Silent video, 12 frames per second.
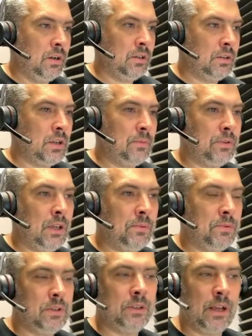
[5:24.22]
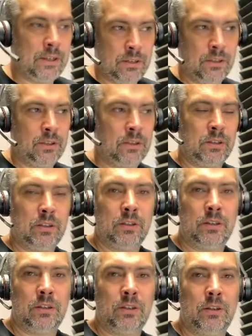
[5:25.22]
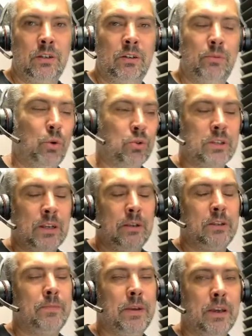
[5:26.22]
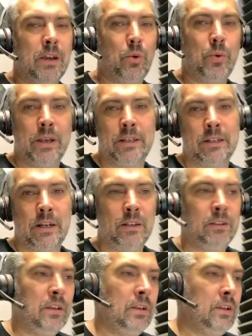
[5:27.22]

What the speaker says: Sometimes it doesn't, because it's making a quick scan.